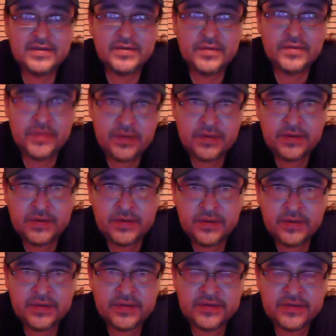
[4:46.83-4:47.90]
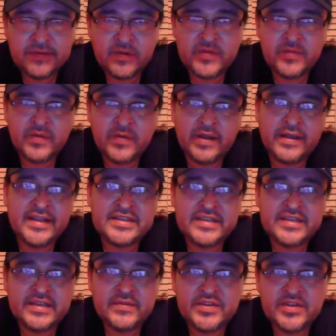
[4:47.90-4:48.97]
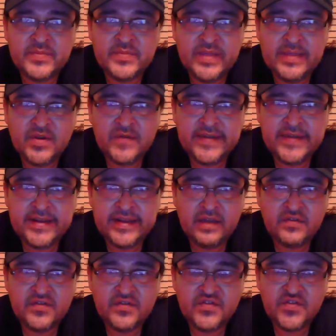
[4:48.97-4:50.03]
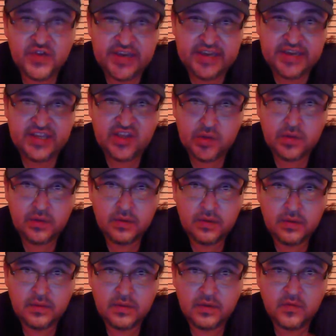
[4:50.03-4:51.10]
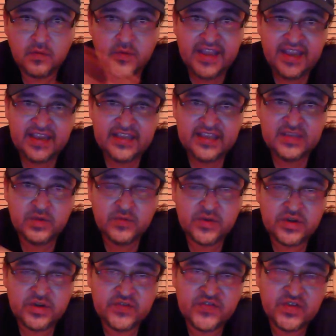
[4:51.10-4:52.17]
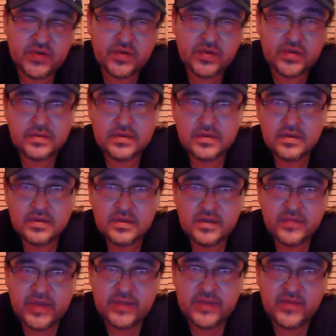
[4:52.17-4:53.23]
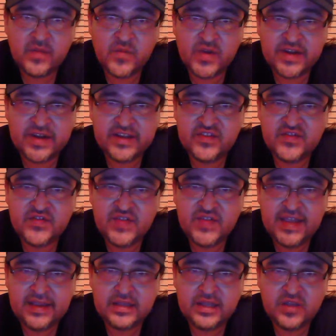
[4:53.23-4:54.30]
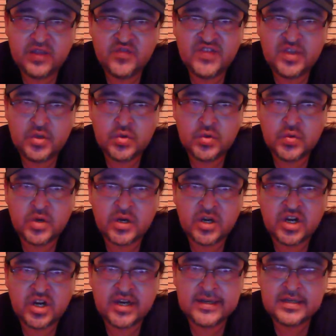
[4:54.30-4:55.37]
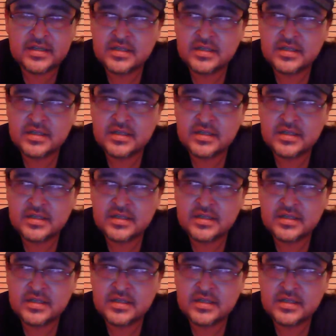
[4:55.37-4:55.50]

Well, actually we'll just be moving down the street a ways, but we're still, my mom wanted to stay close to work.